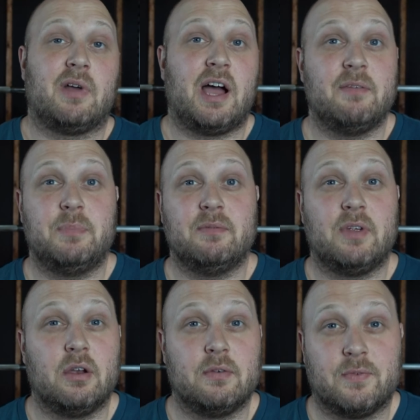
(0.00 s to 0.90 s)
I've been
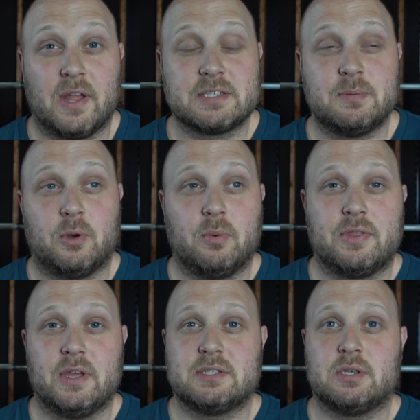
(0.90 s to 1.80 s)
very flexible
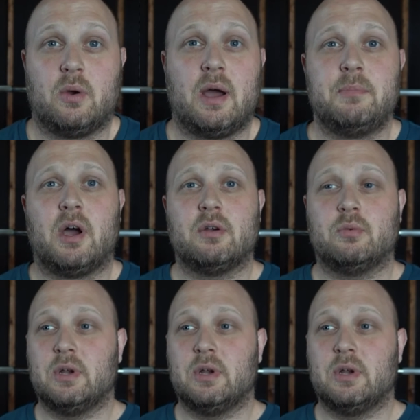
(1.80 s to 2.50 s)
with it. So I'm not